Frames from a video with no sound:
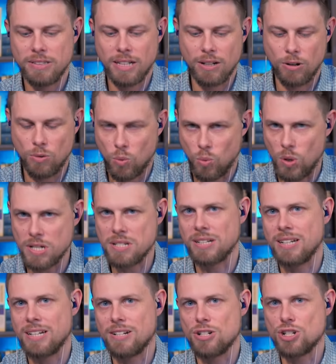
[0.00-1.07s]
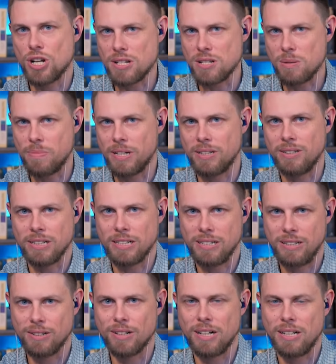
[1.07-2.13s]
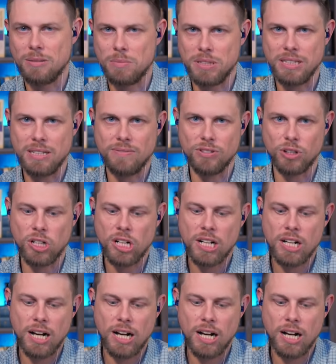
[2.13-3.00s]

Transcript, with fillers: once again, Jezebel, a clear unbeliever,